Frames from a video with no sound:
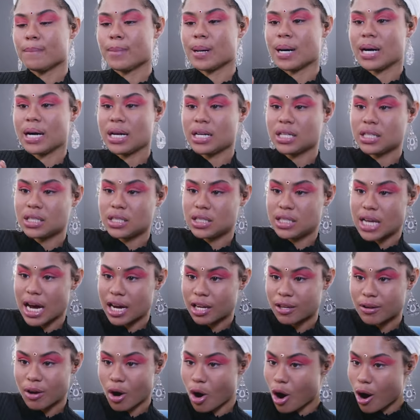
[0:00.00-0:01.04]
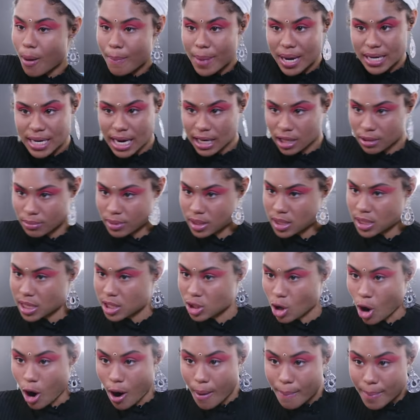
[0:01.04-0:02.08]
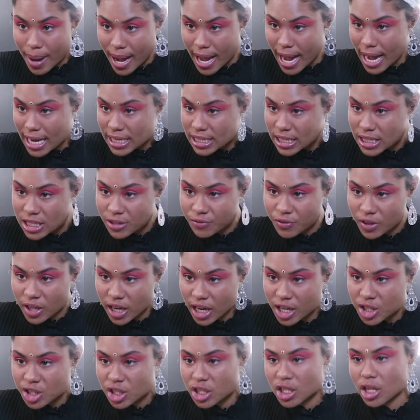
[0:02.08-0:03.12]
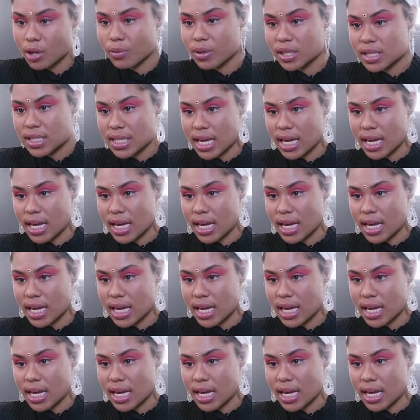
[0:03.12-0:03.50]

my docu- all my documentation, all my identification. He would